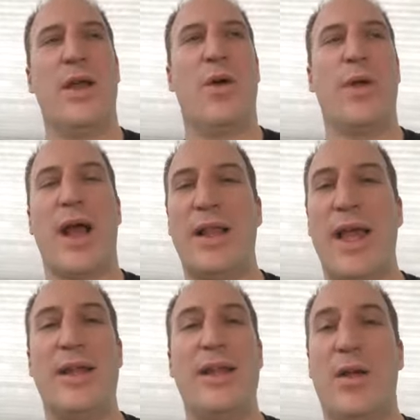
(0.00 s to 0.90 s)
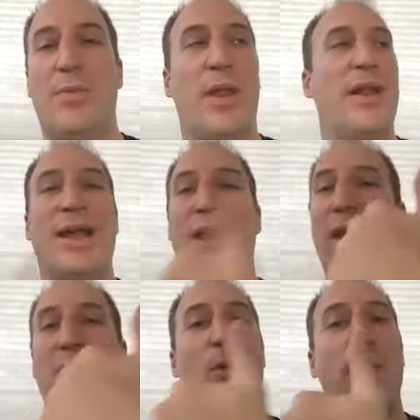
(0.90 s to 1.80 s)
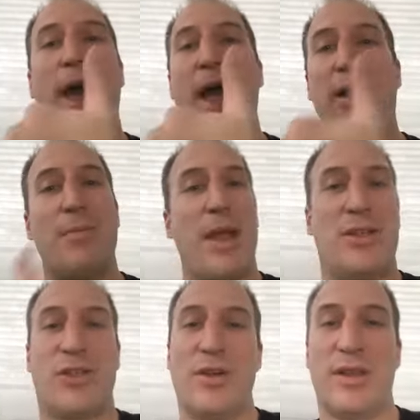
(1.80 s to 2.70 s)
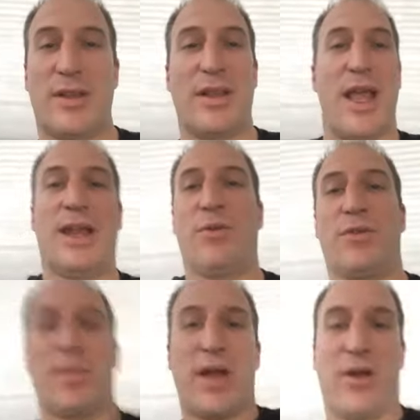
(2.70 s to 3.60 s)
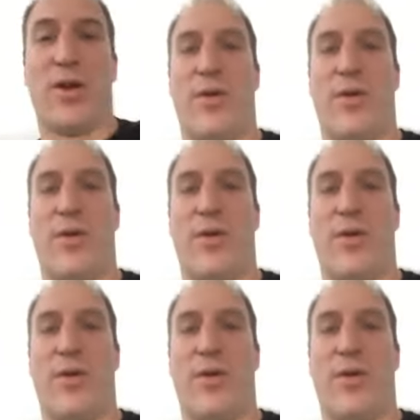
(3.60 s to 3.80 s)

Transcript: When I land an airplane, I can't go back and make sure that the landing was better